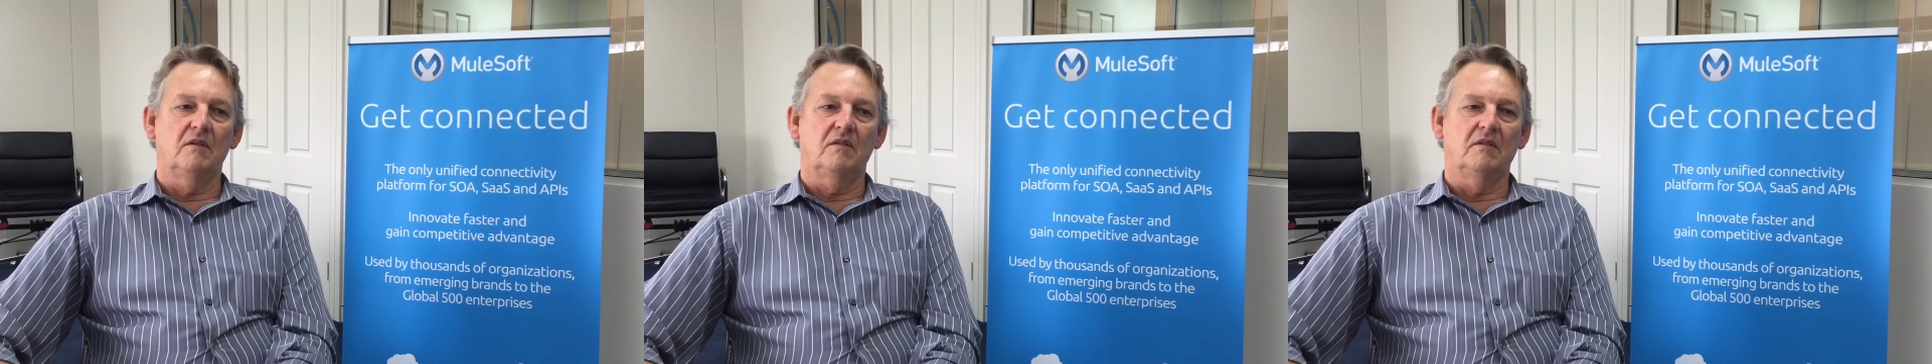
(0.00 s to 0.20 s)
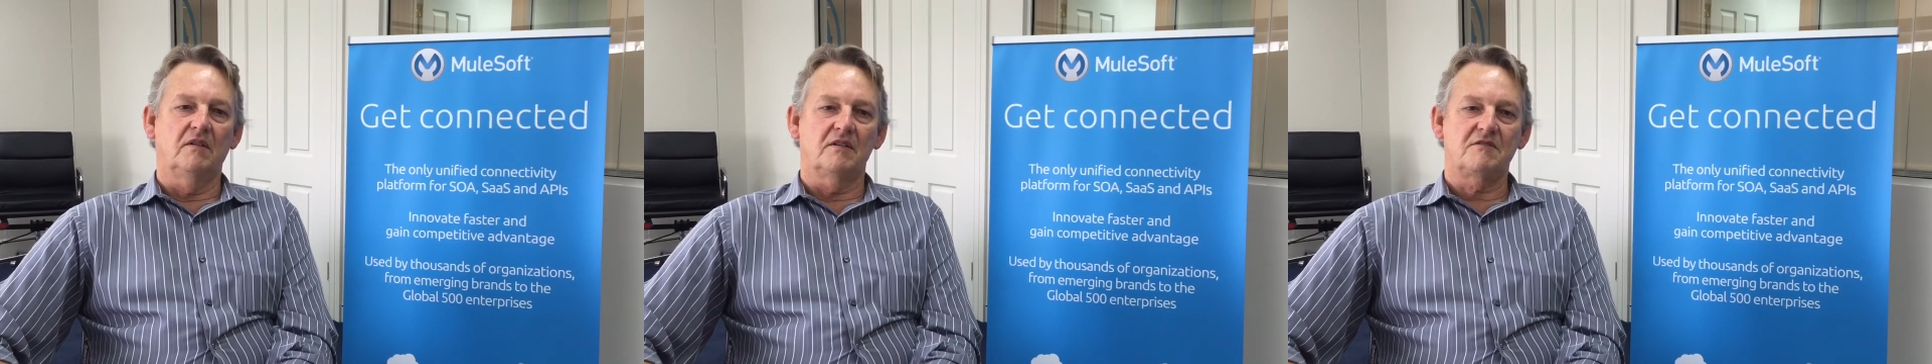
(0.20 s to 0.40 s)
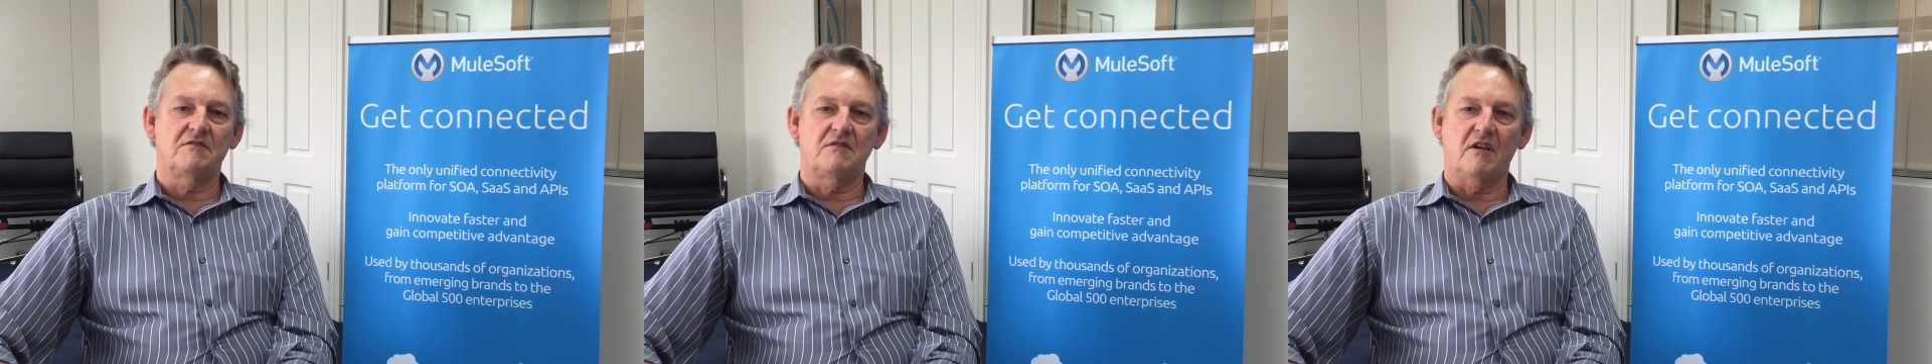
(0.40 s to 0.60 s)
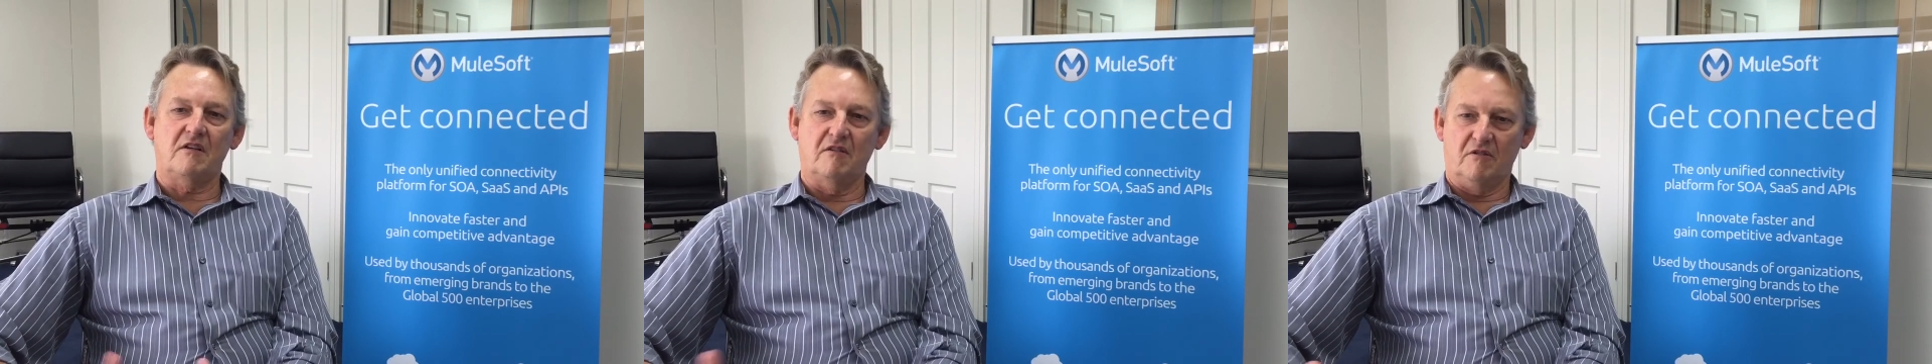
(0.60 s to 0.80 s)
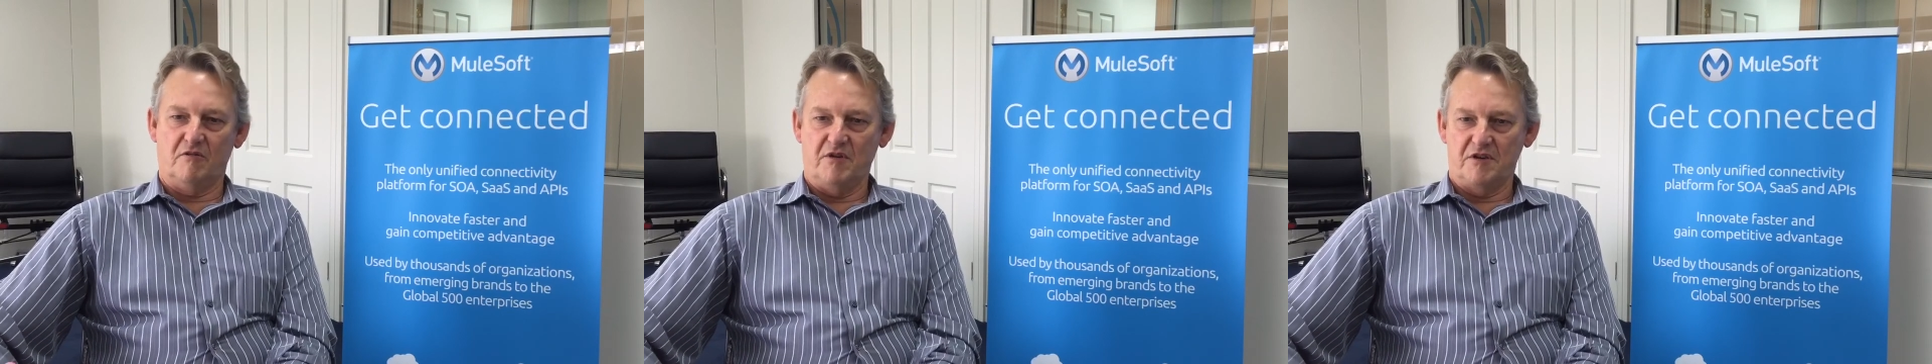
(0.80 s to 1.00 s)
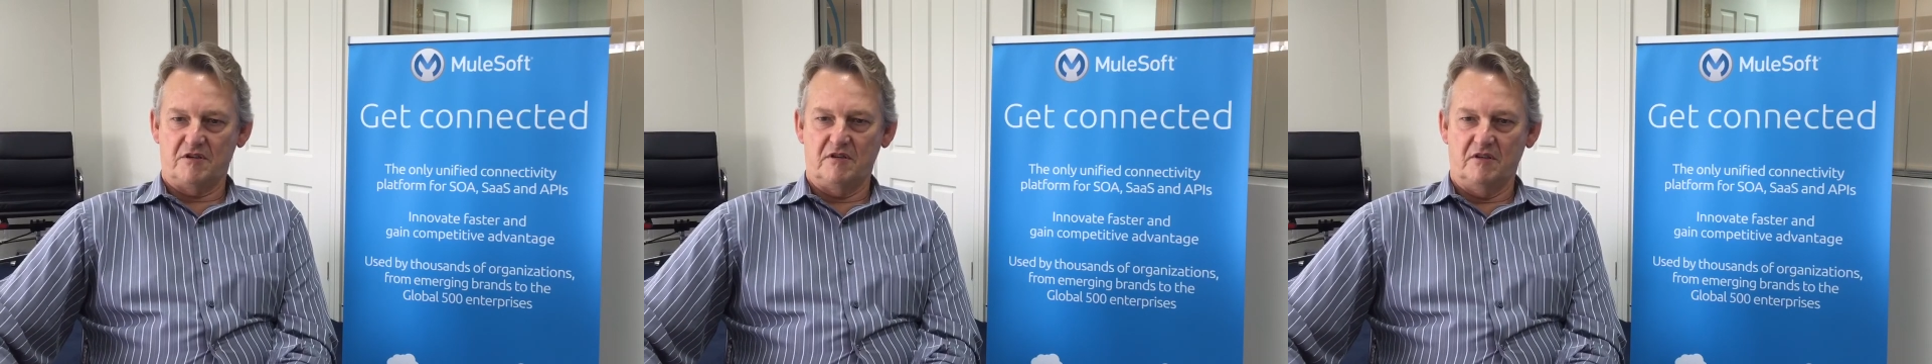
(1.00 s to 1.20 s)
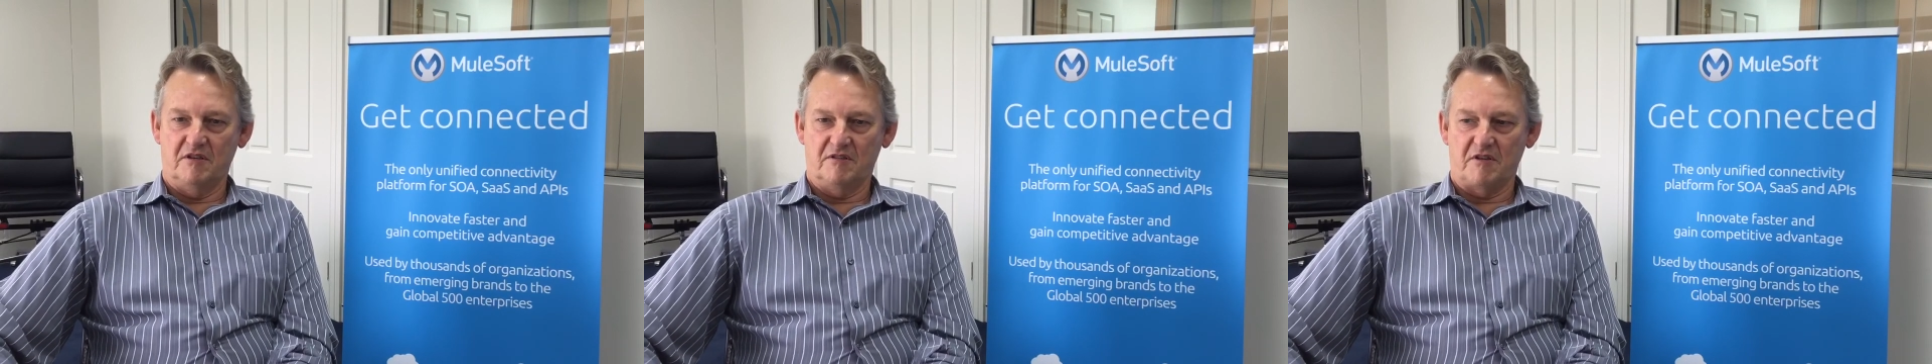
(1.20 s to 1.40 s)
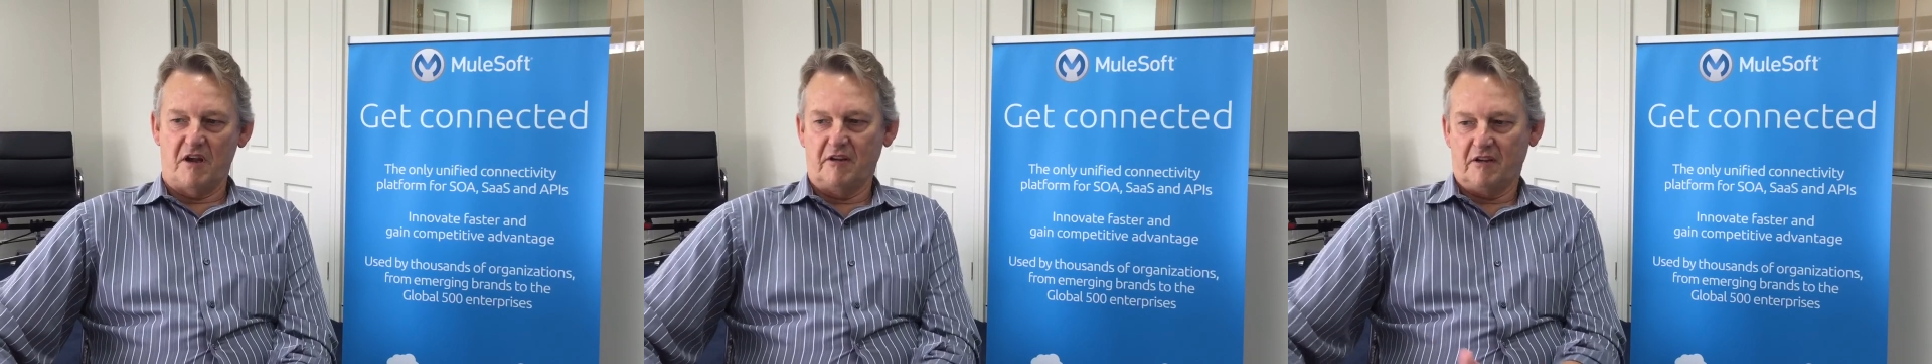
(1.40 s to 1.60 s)
the second question
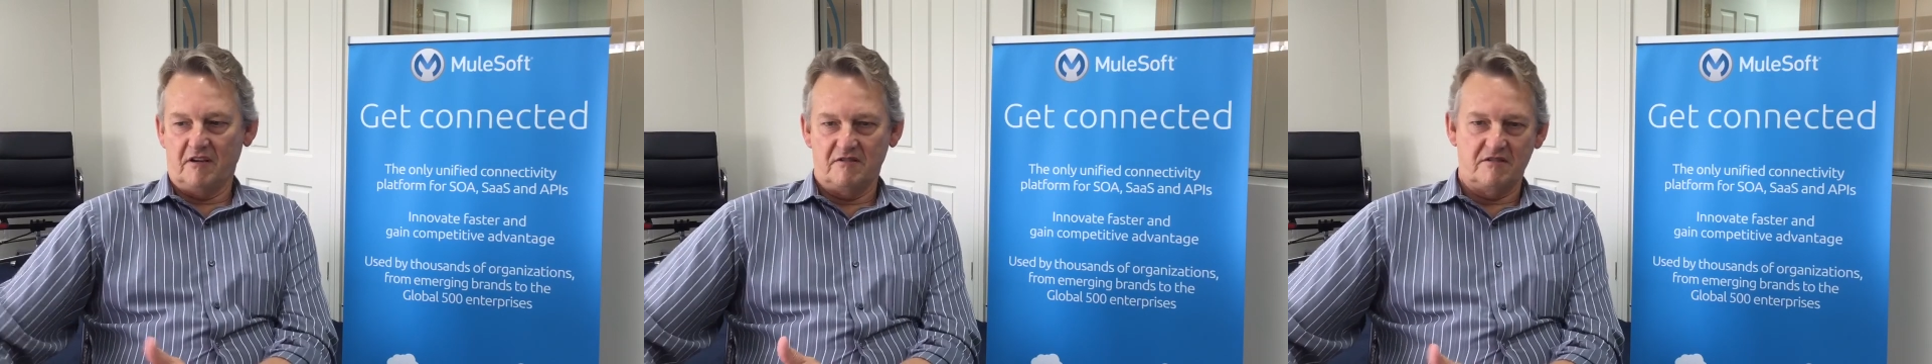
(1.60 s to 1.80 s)
is okay,